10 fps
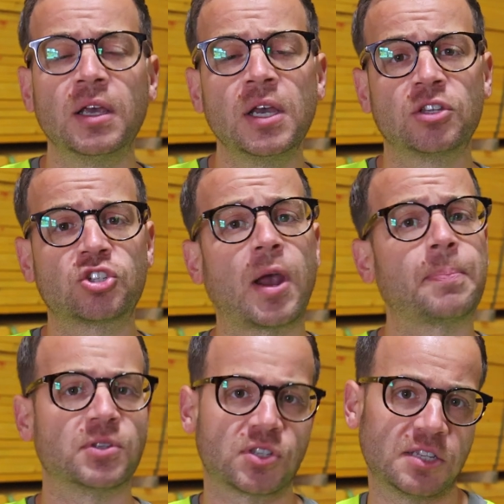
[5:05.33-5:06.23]

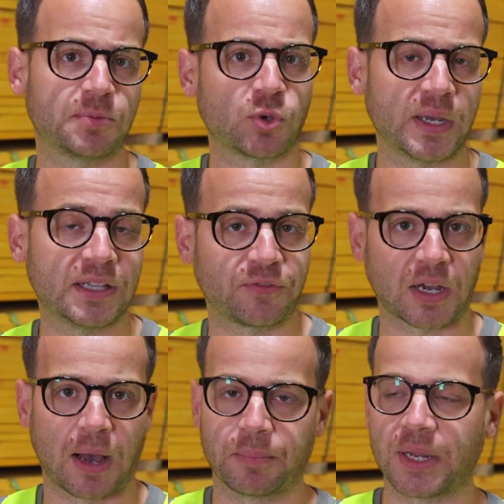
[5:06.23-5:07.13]
discrepancies between different
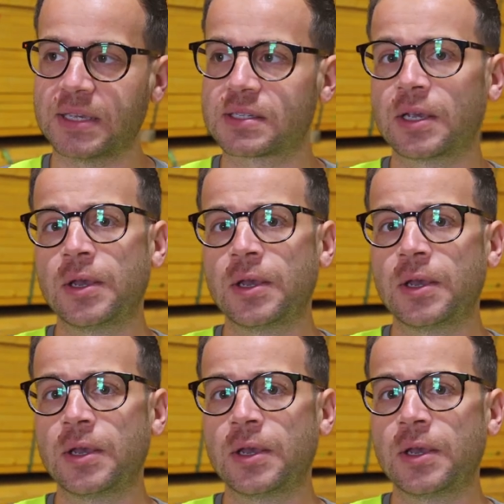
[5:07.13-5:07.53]
companies.